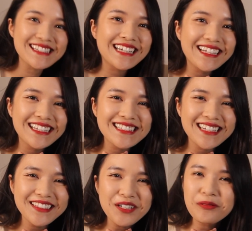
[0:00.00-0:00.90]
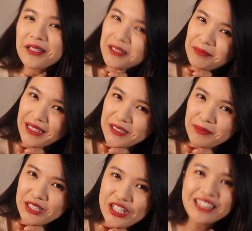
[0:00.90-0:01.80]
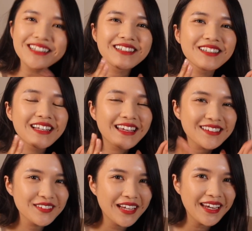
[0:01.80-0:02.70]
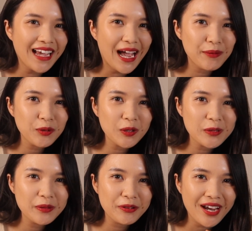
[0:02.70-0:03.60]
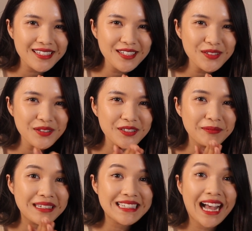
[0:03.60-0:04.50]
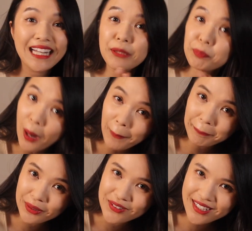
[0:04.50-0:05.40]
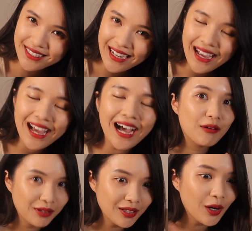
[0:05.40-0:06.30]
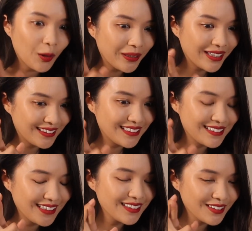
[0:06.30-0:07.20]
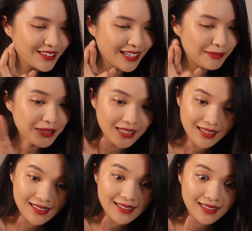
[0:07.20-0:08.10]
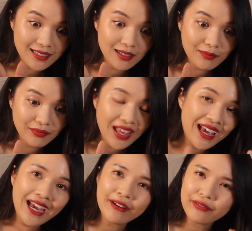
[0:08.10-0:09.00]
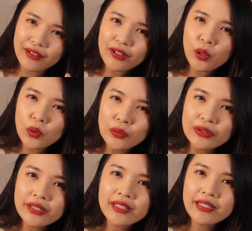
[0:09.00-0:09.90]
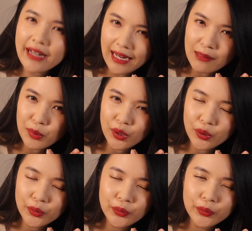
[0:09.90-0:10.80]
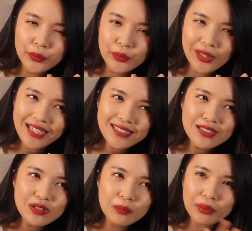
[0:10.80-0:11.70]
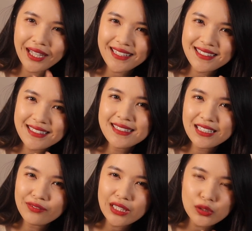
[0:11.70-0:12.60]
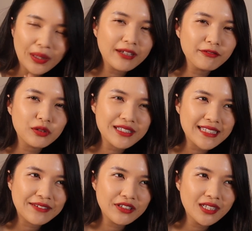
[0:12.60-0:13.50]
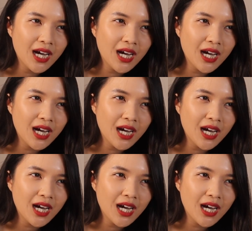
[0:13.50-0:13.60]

is ANYA Lasanya. Welcome back to my channel. Today I'm going to be reacting to some Italian pop music. I really hope I get this done today because I have a very old neighbor who likes to blast his TV 24/7